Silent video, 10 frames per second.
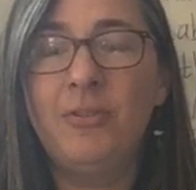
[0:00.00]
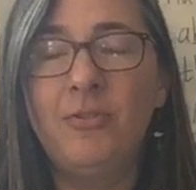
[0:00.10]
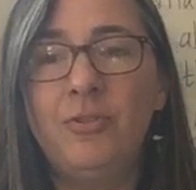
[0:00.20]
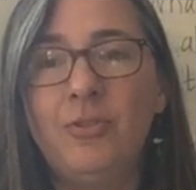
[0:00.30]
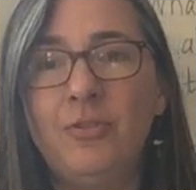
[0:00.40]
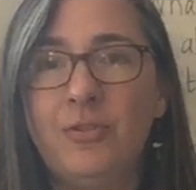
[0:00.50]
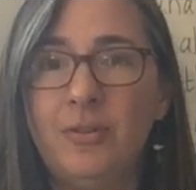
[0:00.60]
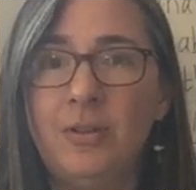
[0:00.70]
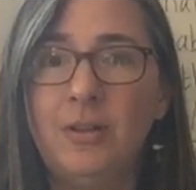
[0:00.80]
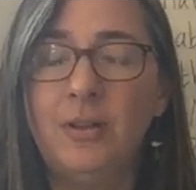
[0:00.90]
Mr.
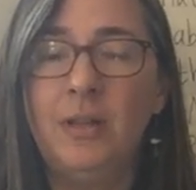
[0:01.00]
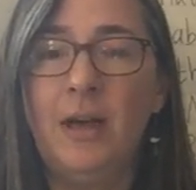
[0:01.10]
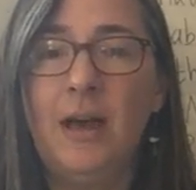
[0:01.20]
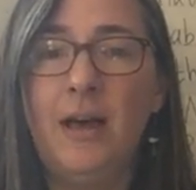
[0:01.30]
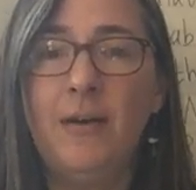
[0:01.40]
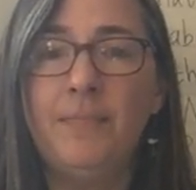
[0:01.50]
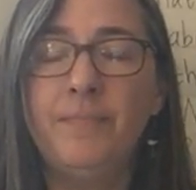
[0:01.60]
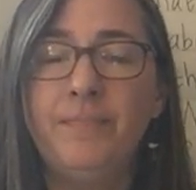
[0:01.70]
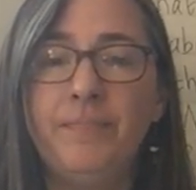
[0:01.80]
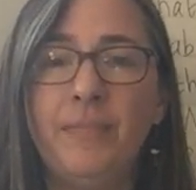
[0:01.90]
Dussel
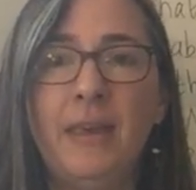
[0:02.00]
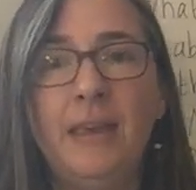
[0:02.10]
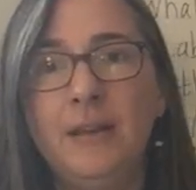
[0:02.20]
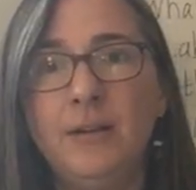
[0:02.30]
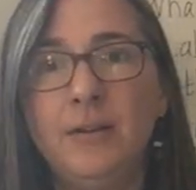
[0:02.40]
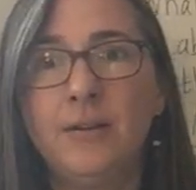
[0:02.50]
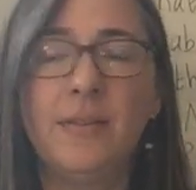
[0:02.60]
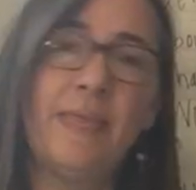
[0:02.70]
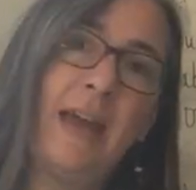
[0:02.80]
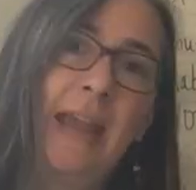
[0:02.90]
hears
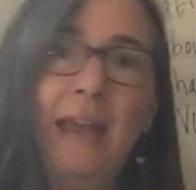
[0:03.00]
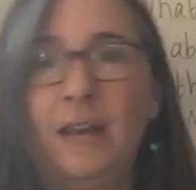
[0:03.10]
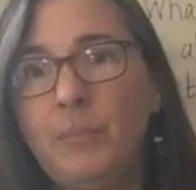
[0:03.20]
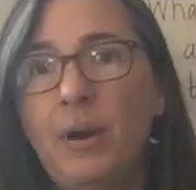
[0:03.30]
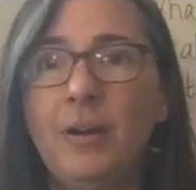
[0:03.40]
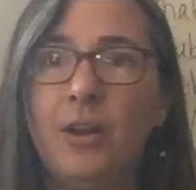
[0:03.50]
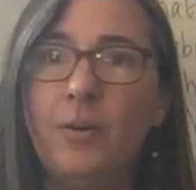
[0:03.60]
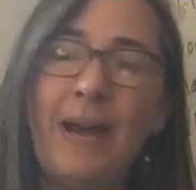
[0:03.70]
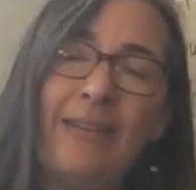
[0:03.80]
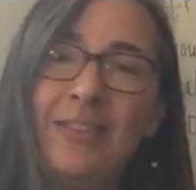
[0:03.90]
that Anne and
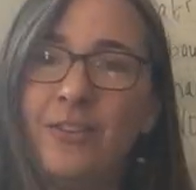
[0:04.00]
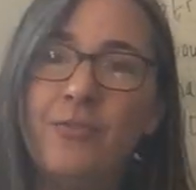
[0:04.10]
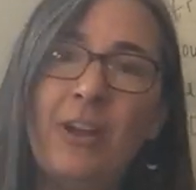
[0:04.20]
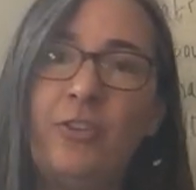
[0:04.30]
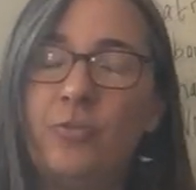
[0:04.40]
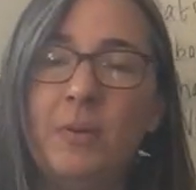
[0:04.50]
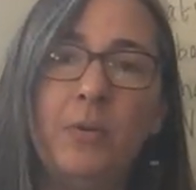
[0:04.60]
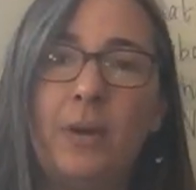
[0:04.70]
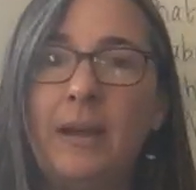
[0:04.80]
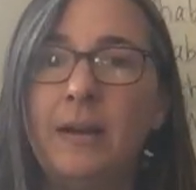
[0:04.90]
Margot had this arrangement
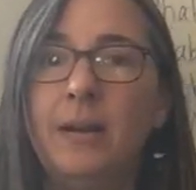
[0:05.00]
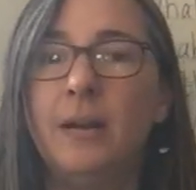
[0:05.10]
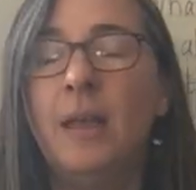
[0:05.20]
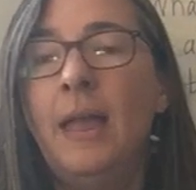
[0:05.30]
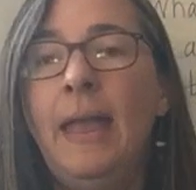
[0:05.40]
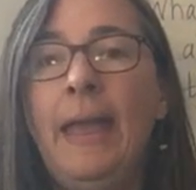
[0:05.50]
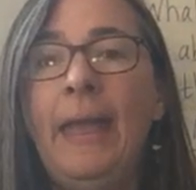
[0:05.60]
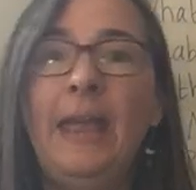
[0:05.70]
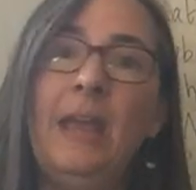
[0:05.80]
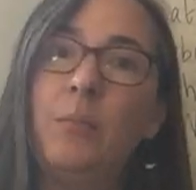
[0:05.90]
where
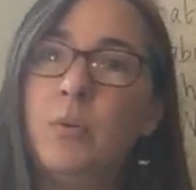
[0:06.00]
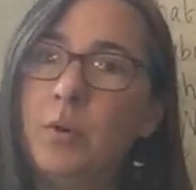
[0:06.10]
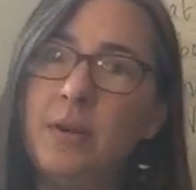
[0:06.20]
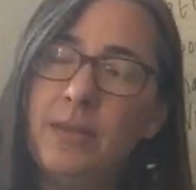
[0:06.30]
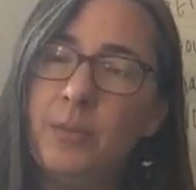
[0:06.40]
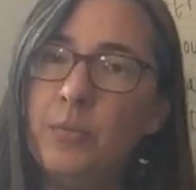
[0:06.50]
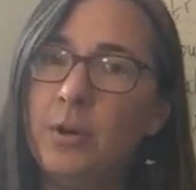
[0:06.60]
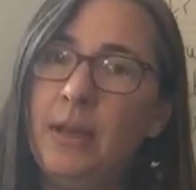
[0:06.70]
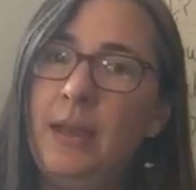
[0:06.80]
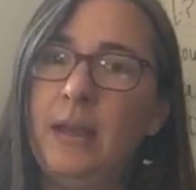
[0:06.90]
Anne would work in the
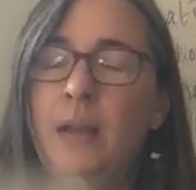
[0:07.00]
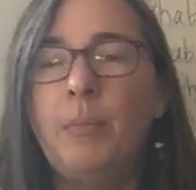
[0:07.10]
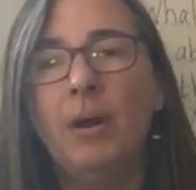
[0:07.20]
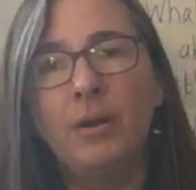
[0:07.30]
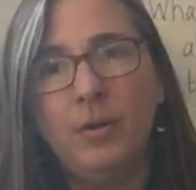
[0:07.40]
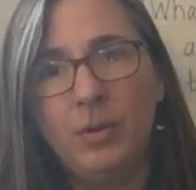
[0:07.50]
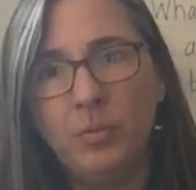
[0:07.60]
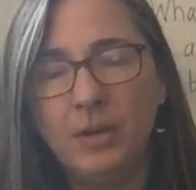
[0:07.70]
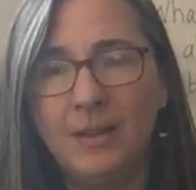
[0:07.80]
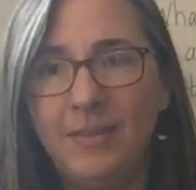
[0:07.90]
morning and Margot
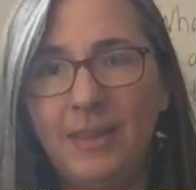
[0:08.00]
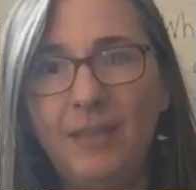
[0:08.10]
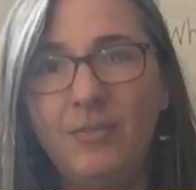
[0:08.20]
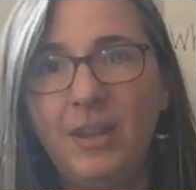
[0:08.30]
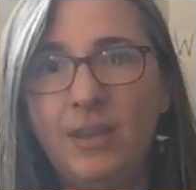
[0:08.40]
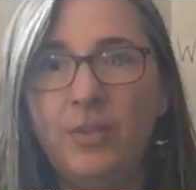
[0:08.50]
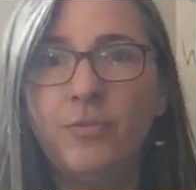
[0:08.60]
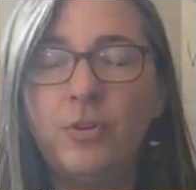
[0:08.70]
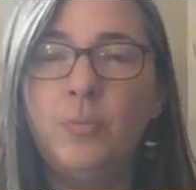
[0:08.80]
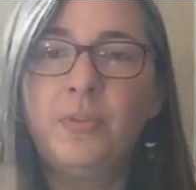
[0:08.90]
would work in the evening in
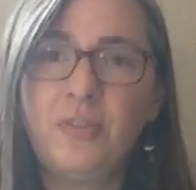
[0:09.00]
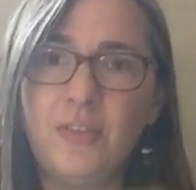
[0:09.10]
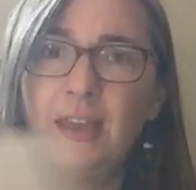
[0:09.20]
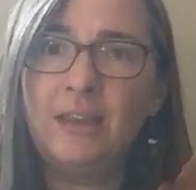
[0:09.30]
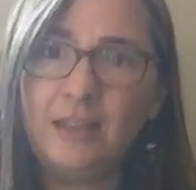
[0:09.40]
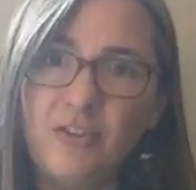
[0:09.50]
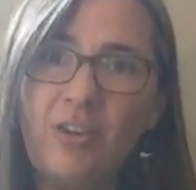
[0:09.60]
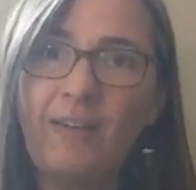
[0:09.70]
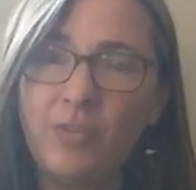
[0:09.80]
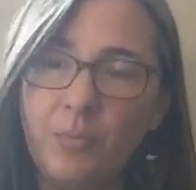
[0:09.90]
their room so that they could
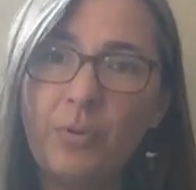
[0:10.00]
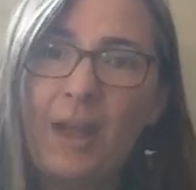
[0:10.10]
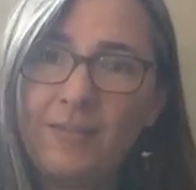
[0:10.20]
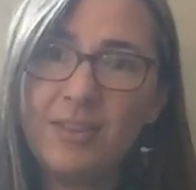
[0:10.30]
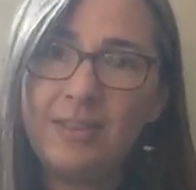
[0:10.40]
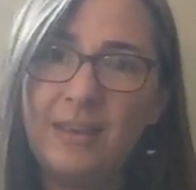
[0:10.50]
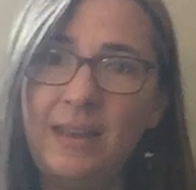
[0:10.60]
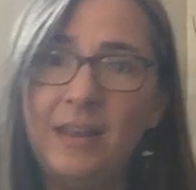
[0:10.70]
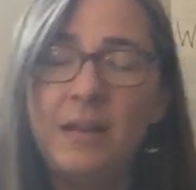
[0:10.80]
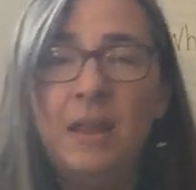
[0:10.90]
each have some
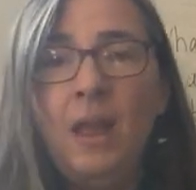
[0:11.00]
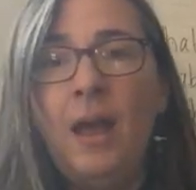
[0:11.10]
privacy,